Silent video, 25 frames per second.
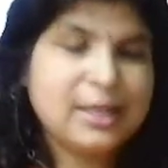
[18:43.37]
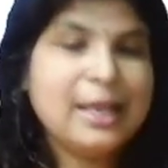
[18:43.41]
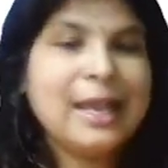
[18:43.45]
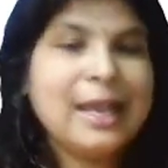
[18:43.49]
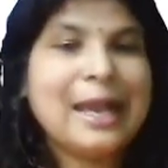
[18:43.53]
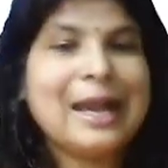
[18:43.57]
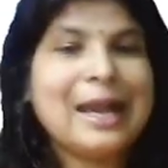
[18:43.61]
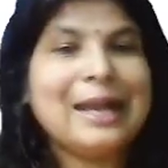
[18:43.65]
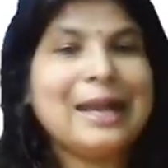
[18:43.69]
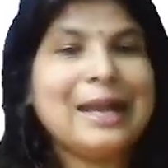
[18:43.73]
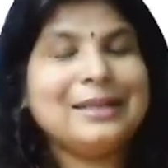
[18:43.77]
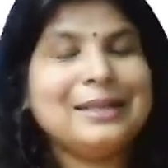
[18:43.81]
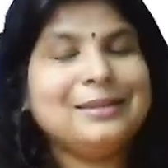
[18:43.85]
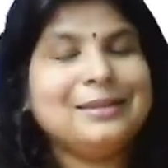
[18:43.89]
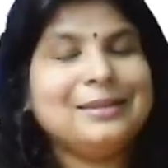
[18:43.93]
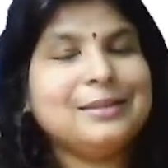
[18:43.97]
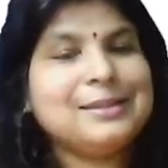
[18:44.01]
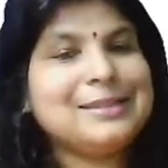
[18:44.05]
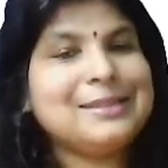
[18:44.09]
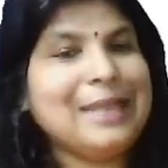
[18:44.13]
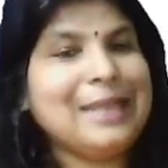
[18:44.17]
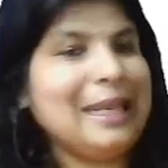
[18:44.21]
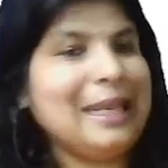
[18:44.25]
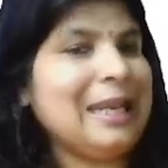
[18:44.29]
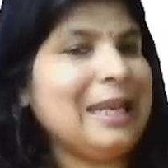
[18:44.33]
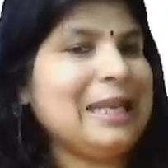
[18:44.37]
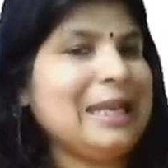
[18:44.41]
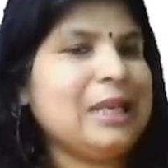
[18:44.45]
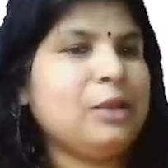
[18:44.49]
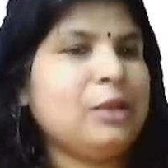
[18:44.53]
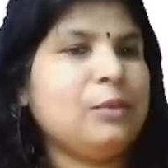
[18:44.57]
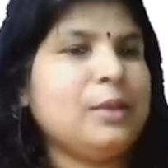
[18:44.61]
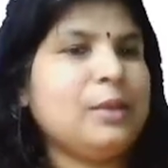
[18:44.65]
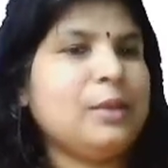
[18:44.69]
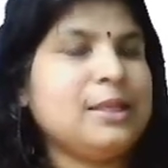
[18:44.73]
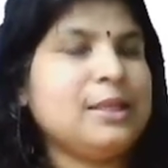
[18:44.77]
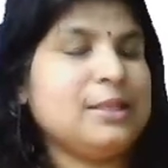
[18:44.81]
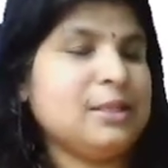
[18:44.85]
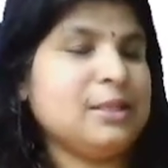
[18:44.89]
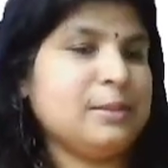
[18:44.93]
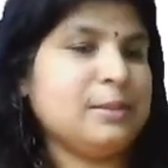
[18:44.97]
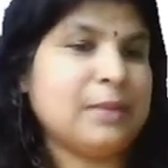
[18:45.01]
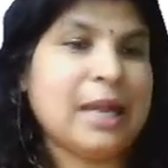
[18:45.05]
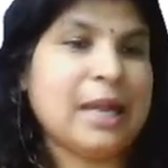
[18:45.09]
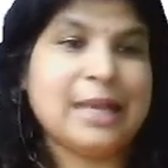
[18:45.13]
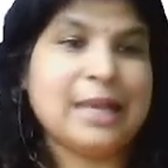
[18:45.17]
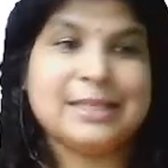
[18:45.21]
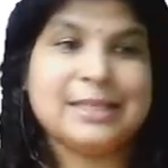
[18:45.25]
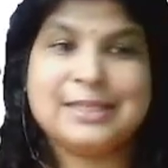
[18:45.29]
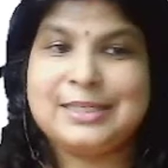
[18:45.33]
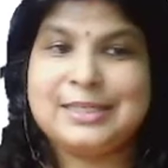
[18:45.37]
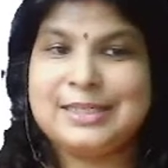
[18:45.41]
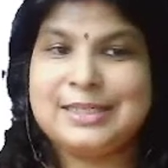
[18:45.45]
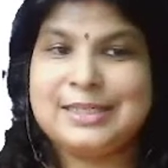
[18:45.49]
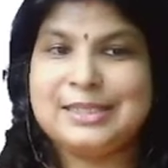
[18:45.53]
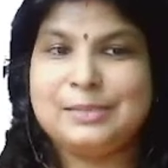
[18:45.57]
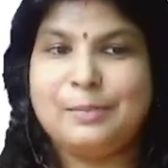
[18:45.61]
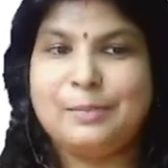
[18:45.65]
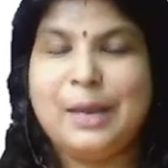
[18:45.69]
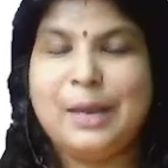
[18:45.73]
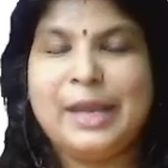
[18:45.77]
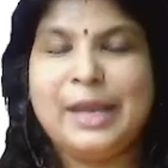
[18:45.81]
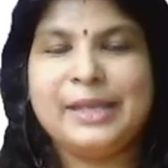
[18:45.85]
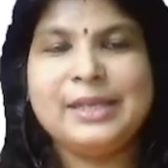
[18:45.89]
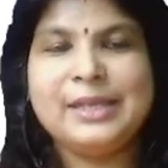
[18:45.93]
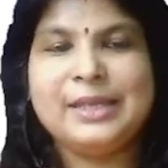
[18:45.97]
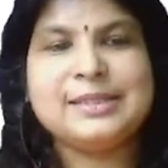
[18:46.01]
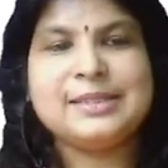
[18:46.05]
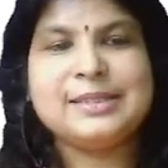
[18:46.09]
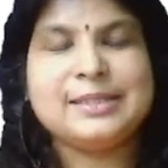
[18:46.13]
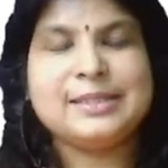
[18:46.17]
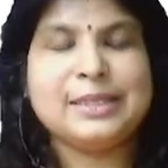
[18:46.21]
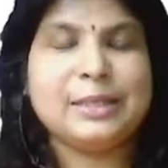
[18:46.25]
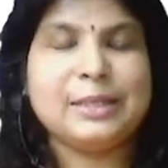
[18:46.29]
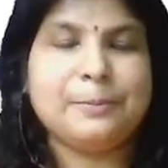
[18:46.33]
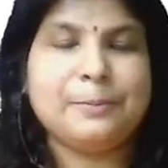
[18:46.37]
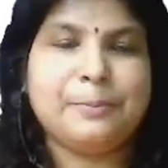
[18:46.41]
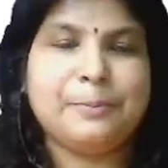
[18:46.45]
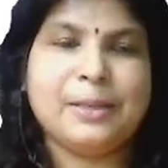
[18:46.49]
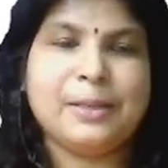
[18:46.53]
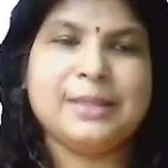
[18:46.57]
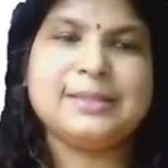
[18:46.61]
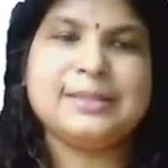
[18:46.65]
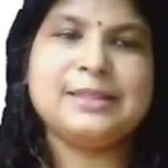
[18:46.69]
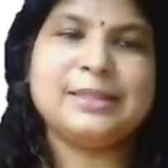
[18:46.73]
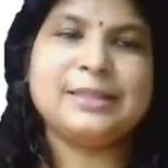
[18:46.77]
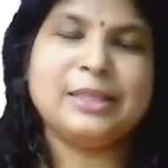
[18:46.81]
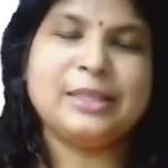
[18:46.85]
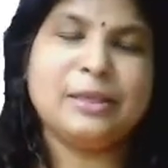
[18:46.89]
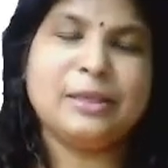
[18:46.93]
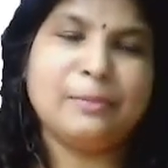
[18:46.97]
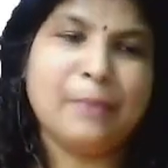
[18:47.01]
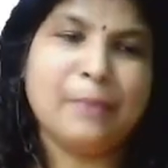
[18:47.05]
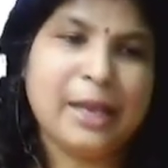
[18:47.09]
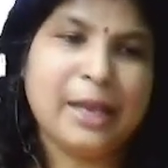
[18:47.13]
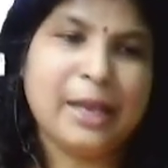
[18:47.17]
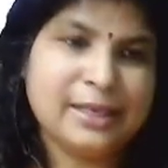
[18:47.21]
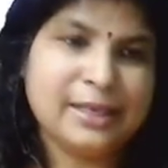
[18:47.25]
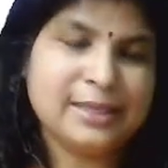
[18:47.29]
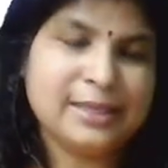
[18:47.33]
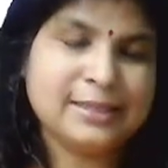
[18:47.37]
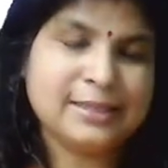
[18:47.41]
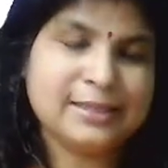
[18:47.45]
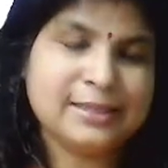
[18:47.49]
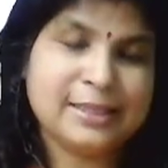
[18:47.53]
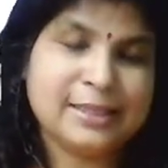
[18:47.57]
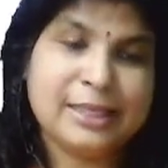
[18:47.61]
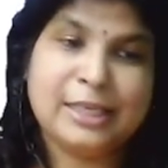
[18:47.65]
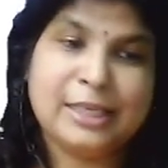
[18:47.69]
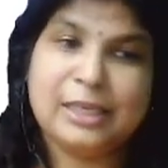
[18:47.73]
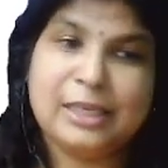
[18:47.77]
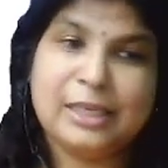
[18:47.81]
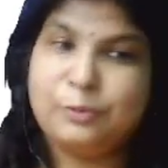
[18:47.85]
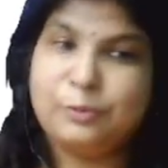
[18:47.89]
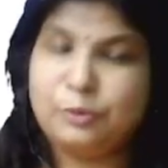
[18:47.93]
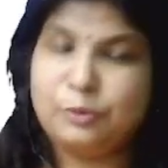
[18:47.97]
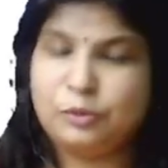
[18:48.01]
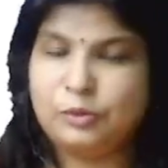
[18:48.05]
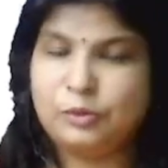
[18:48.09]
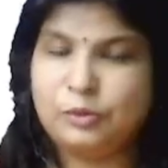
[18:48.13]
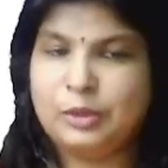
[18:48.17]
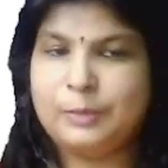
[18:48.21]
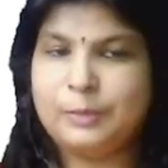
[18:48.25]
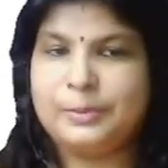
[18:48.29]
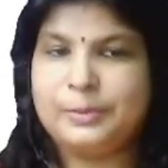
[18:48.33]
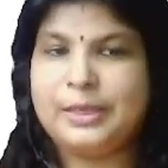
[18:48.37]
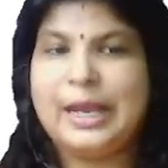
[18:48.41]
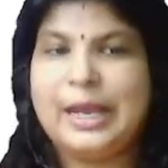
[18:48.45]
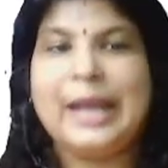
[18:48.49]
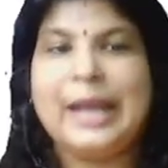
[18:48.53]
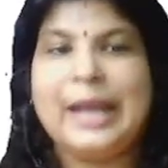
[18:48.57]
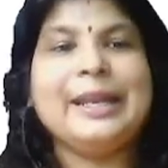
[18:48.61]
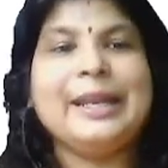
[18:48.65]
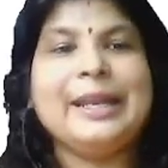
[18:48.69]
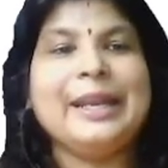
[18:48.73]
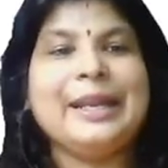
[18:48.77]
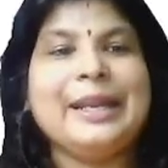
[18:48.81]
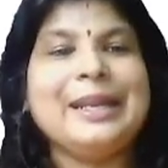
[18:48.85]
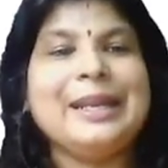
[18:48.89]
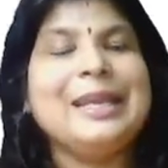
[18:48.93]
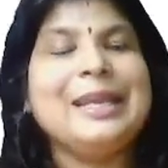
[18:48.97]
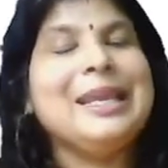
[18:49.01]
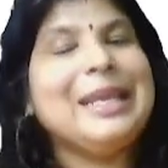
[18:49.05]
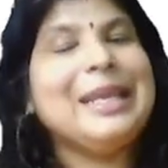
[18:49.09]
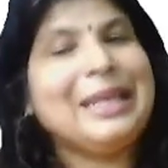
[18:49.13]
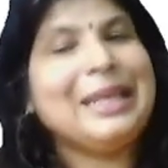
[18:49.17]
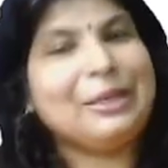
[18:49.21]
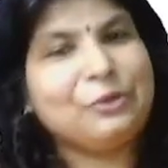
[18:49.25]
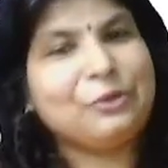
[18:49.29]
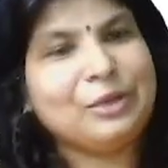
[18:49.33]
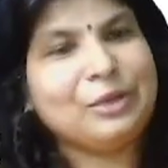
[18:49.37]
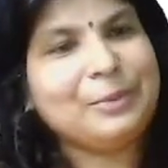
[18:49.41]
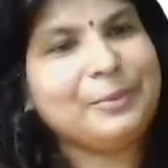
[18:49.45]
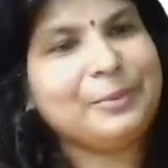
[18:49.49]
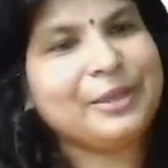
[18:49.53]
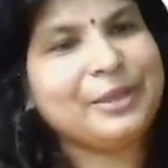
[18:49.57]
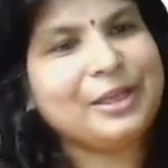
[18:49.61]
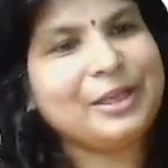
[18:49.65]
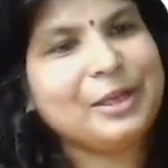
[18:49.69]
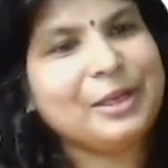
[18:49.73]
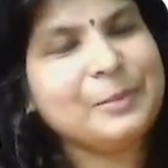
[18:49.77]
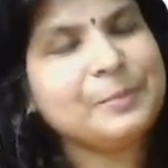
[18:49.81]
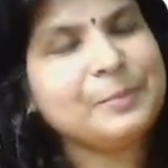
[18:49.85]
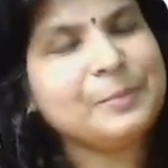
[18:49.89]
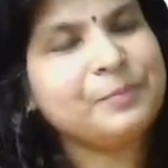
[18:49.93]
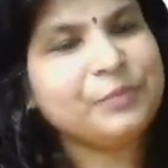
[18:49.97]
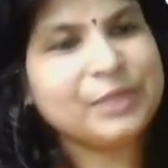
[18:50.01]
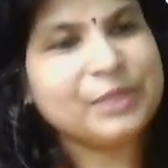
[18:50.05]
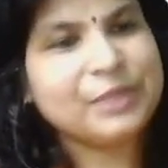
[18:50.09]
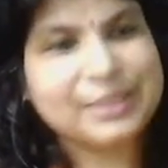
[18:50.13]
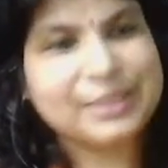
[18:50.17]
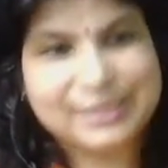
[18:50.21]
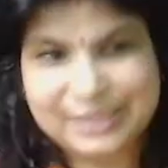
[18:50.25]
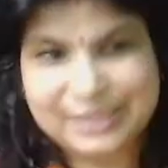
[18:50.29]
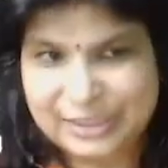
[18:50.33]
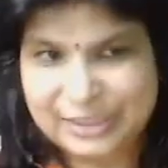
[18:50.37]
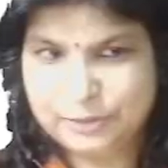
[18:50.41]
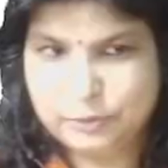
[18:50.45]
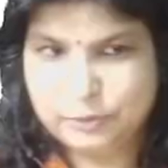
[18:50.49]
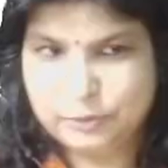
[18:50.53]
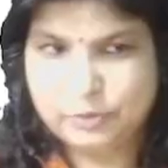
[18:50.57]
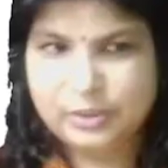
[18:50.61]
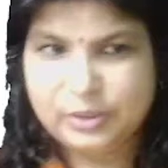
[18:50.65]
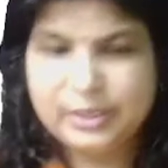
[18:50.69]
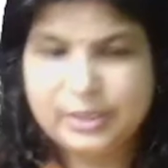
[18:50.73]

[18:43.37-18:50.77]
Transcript: and in the second equation as it is minus 3 plus 3 minus 3, if it will be added it will become 0.